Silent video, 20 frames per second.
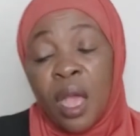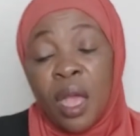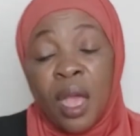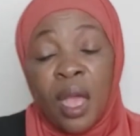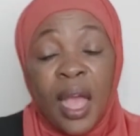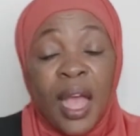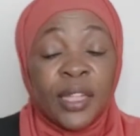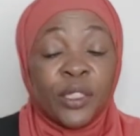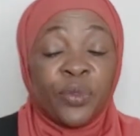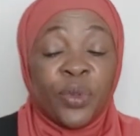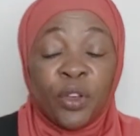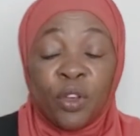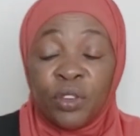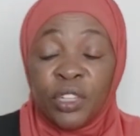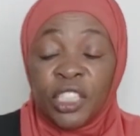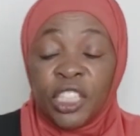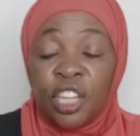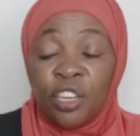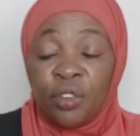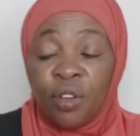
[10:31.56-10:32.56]
As we
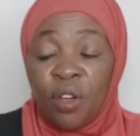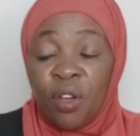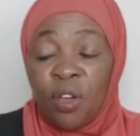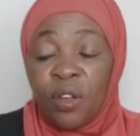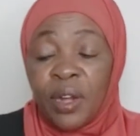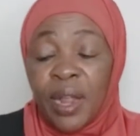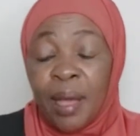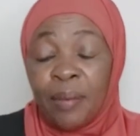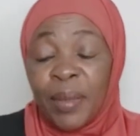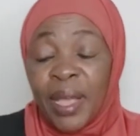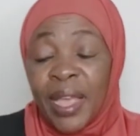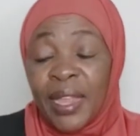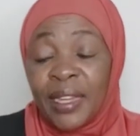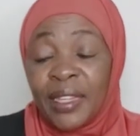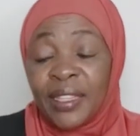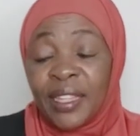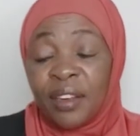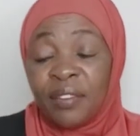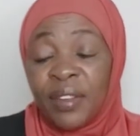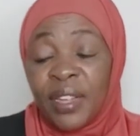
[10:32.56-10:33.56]
continue on, I'm ending
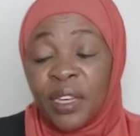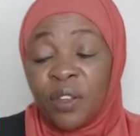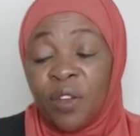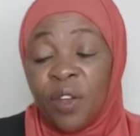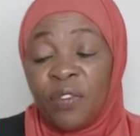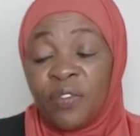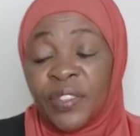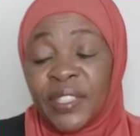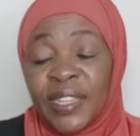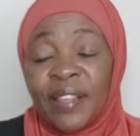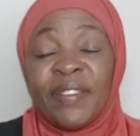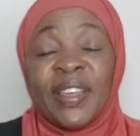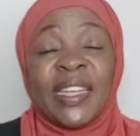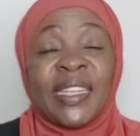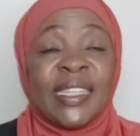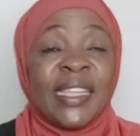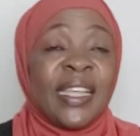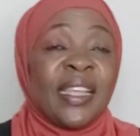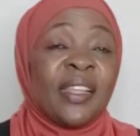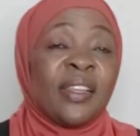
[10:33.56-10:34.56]
the reading of
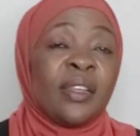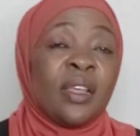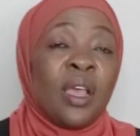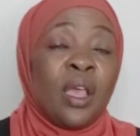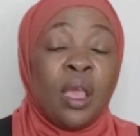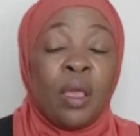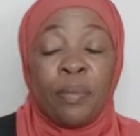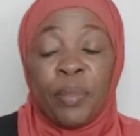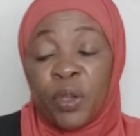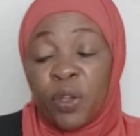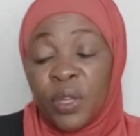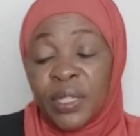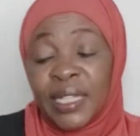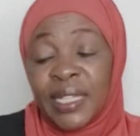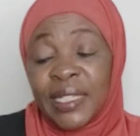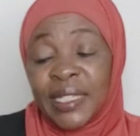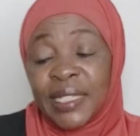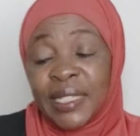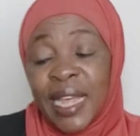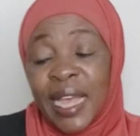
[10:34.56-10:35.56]
17 because
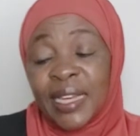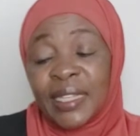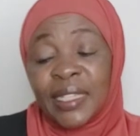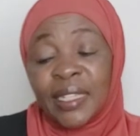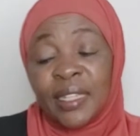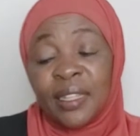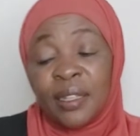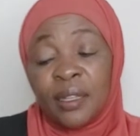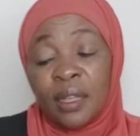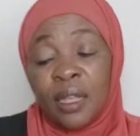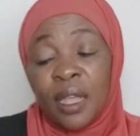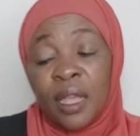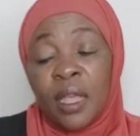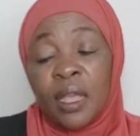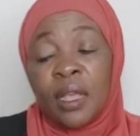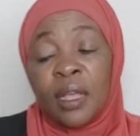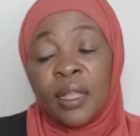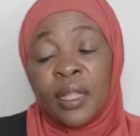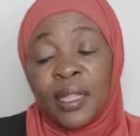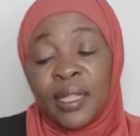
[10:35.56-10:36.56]
he's starting,
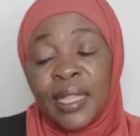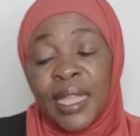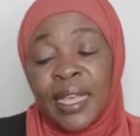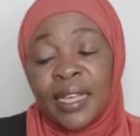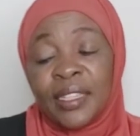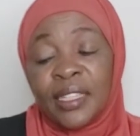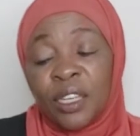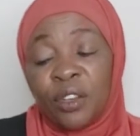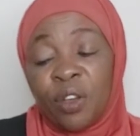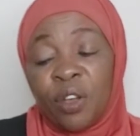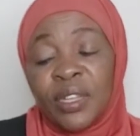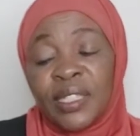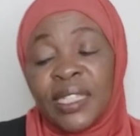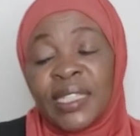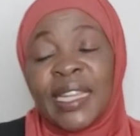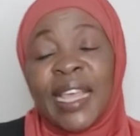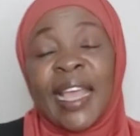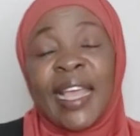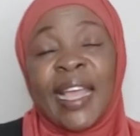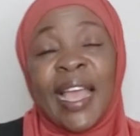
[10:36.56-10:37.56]
he calls
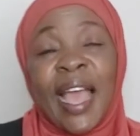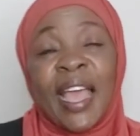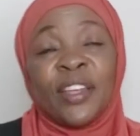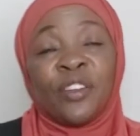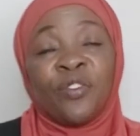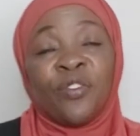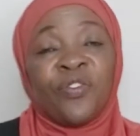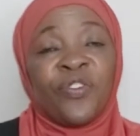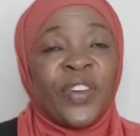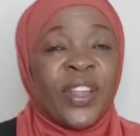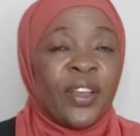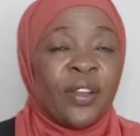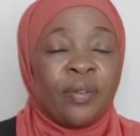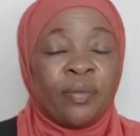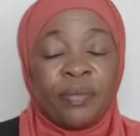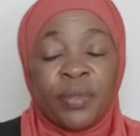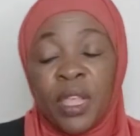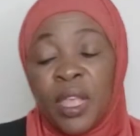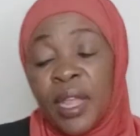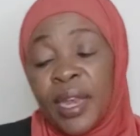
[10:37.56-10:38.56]
it a guide to
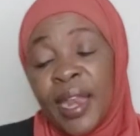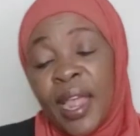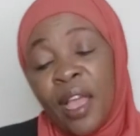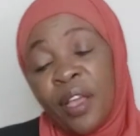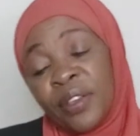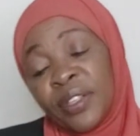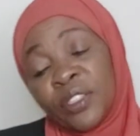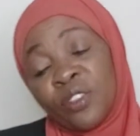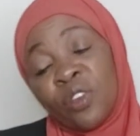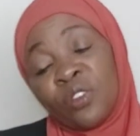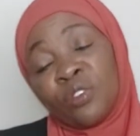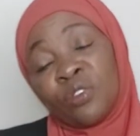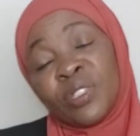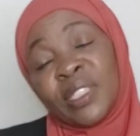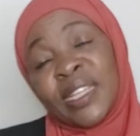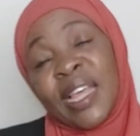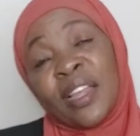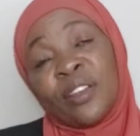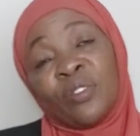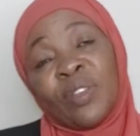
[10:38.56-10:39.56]
freedom. Now he's going to
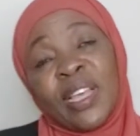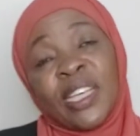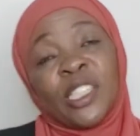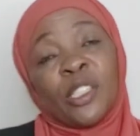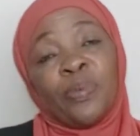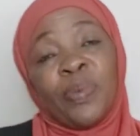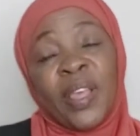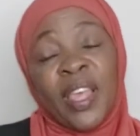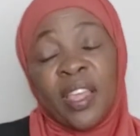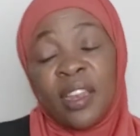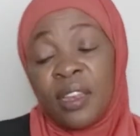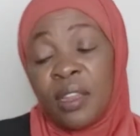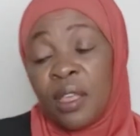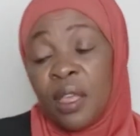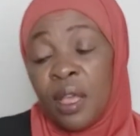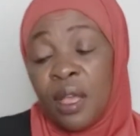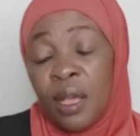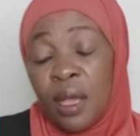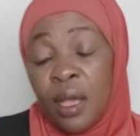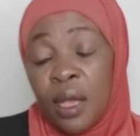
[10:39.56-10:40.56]
start to explain,
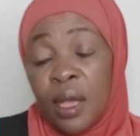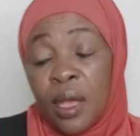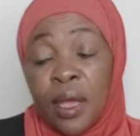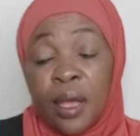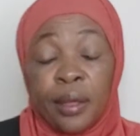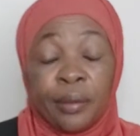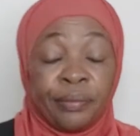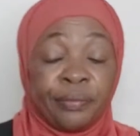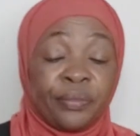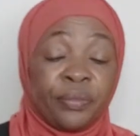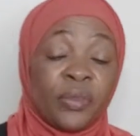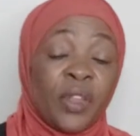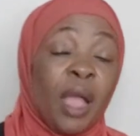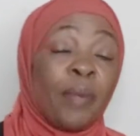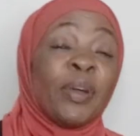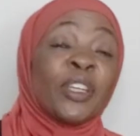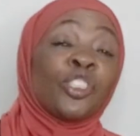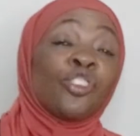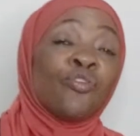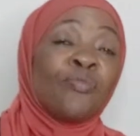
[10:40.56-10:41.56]
I'm
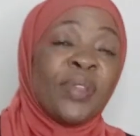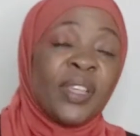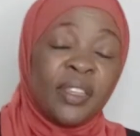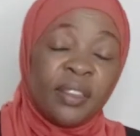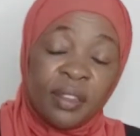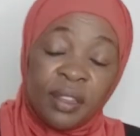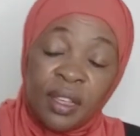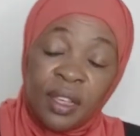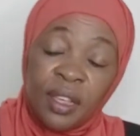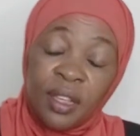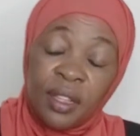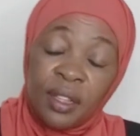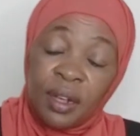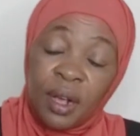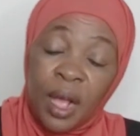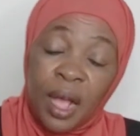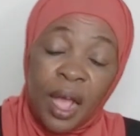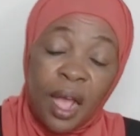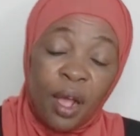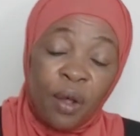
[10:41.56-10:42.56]
assuming,
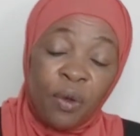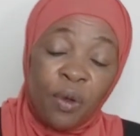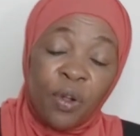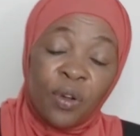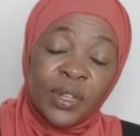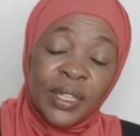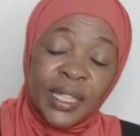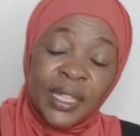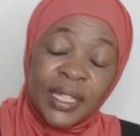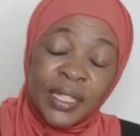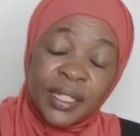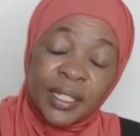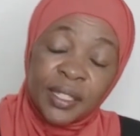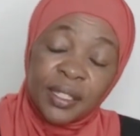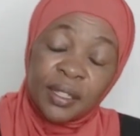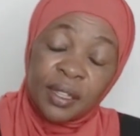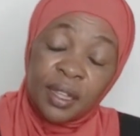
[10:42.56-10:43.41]
how all these